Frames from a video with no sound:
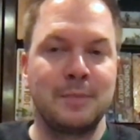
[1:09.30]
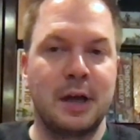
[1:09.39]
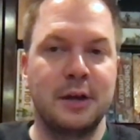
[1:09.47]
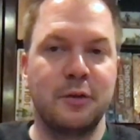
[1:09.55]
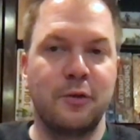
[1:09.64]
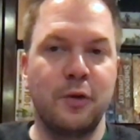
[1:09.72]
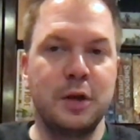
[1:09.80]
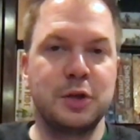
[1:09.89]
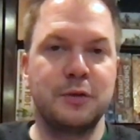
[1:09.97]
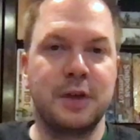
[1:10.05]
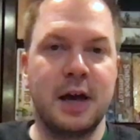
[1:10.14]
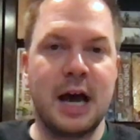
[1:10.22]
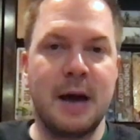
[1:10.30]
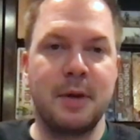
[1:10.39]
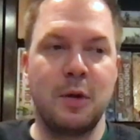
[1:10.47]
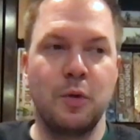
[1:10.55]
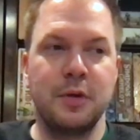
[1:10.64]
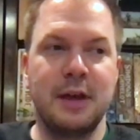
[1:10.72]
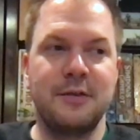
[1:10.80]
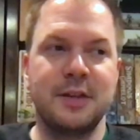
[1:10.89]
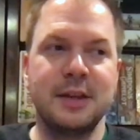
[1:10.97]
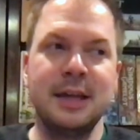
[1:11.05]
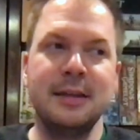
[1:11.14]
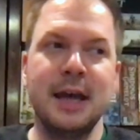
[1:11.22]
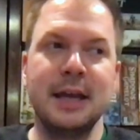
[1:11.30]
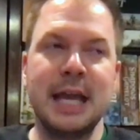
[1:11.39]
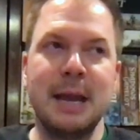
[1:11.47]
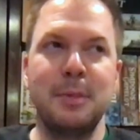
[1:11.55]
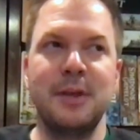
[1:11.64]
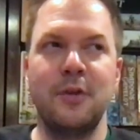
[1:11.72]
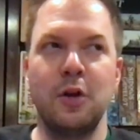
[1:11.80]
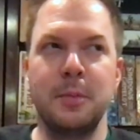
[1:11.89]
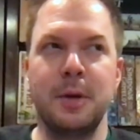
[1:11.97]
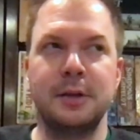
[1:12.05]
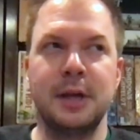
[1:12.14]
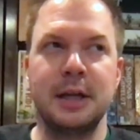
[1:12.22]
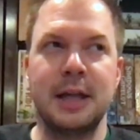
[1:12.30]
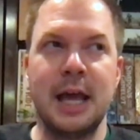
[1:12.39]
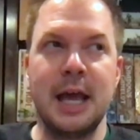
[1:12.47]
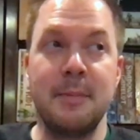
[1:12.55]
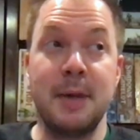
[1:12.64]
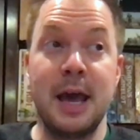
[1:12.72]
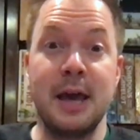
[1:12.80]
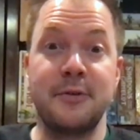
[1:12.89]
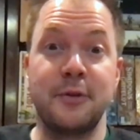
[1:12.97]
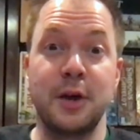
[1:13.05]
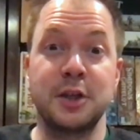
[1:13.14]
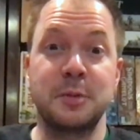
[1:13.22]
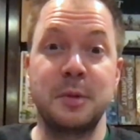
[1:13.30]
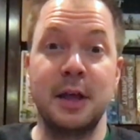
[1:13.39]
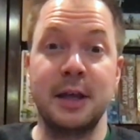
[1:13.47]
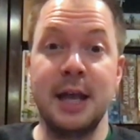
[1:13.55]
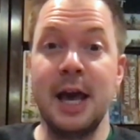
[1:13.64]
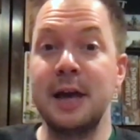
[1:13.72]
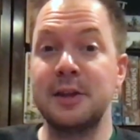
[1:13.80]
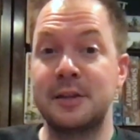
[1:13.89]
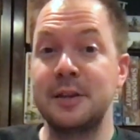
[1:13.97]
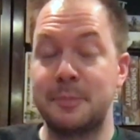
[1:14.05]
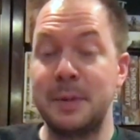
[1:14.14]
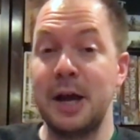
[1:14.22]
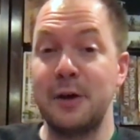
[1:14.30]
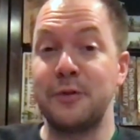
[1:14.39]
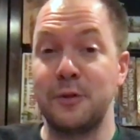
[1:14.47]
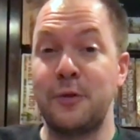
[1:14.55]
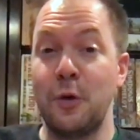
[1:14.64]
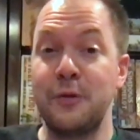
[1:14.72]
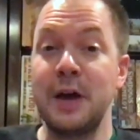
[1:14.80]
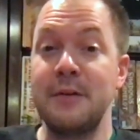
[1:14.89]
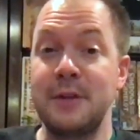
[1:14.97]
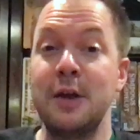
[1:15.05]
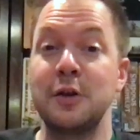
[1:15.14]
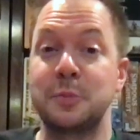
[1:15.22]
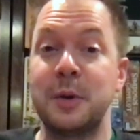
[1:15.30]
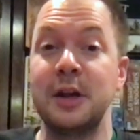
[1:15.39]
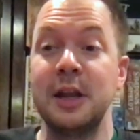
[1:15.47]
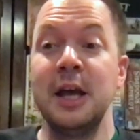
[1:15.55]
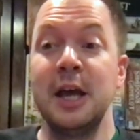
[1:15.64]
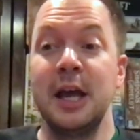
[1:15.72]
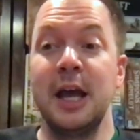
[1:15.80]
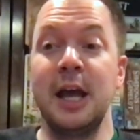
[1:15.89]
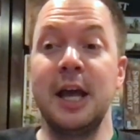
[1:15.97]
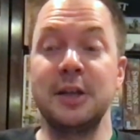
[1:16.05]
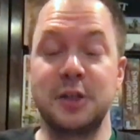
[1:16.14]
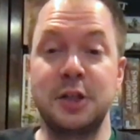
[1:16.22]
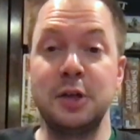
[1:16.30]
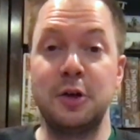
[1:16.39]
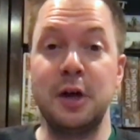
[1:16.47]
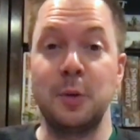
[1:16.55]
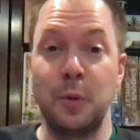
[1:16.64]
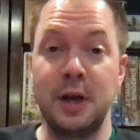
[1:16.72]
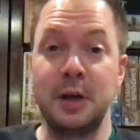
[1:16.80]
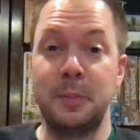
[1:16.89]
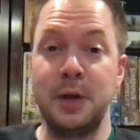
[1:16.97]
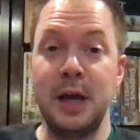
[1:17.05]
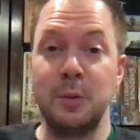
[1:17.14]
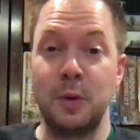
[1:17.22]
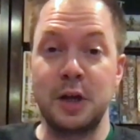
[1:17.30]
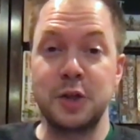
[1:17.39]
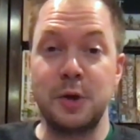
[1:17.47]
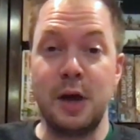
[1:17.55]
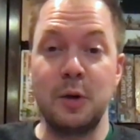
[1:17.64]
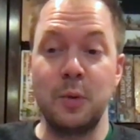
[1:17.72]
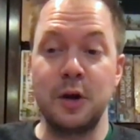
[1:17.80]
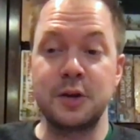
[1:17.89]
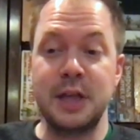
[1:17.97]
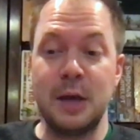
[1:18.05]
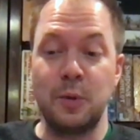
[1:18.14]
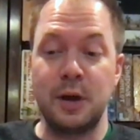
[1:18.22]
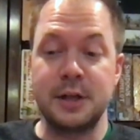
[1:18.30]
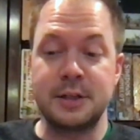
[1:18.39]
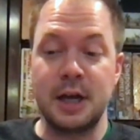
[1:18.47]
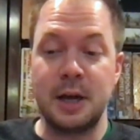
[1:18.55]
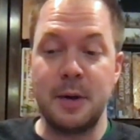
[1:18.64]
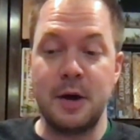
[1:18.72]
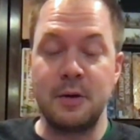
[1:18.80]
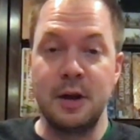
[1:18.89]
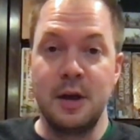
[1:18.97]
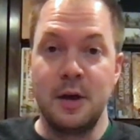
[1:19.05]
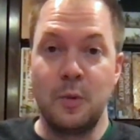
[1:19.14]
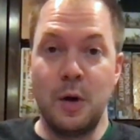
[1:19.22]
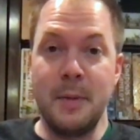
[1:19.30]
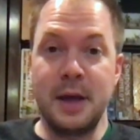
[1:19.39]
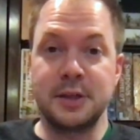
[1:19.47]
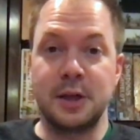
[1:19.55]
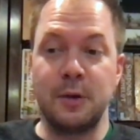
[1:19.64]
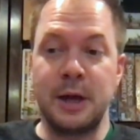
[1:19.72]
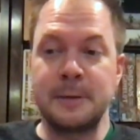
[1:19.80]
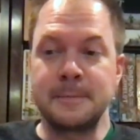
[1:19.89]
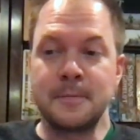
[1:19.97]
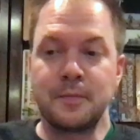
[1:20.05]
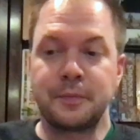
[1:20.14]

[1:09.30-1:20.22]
on the fringe of the hobby, where they've seen that game, they've heard about that game, and for us to be like, yeah, it's been out for 4 or 5 years, but it's still good, and we're going to play it, and we're going to show you how it works, and we're going to talk about what makes it great.